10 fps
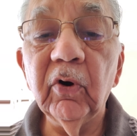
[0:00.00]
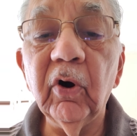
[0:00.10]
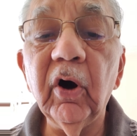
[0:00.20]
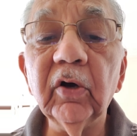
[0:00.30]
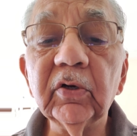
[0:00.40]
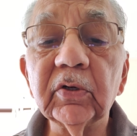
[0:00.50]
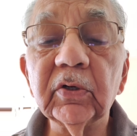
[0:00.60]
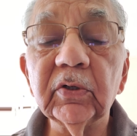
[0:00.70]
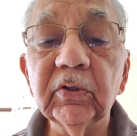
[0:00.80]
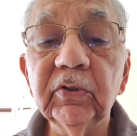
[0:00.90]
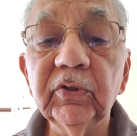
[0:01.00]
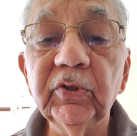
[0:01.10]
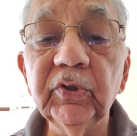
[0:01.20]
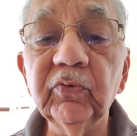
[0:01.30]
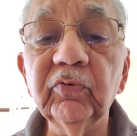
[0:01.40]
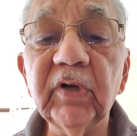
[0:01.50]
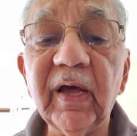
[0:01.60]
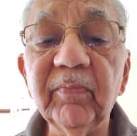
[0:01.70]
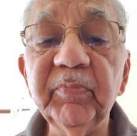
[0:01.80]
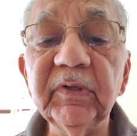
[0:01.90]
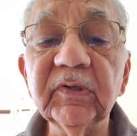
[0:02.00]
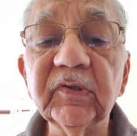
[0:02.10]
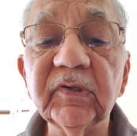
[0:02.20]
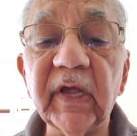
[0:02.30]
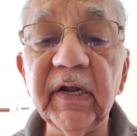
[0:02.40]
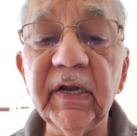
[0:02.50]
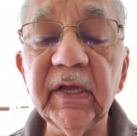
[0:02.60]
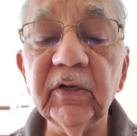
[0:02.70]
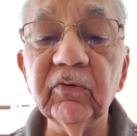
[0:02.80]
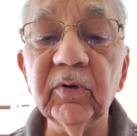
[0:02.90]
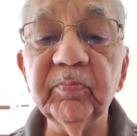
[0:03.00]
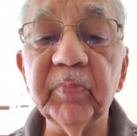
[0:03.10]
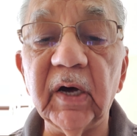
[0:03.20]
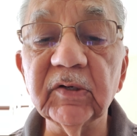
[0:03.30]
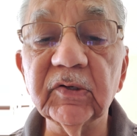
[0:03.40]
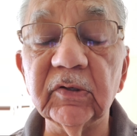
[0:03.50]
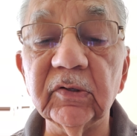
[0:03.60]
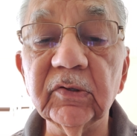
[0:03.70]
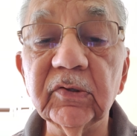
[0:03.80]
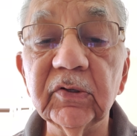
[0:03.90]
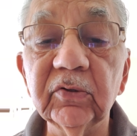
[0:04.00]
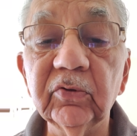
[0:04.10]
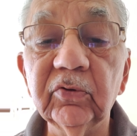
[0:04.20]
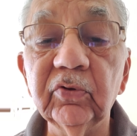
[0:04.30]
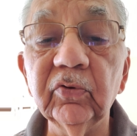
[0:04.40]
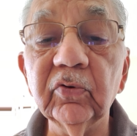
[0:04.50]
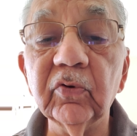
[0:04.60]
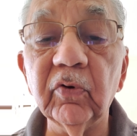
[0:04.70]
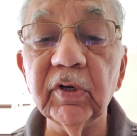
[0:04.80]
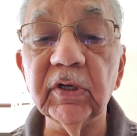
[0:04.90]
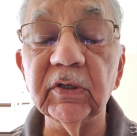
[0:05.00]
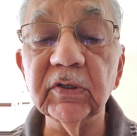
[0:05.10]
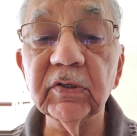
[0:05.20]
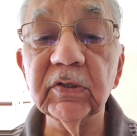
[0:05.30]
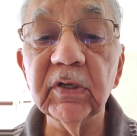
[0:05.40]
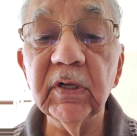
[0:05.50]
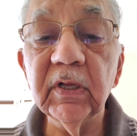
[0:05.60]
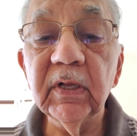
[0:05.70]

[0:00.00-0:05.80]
or you would have been sending your parcels through couriers.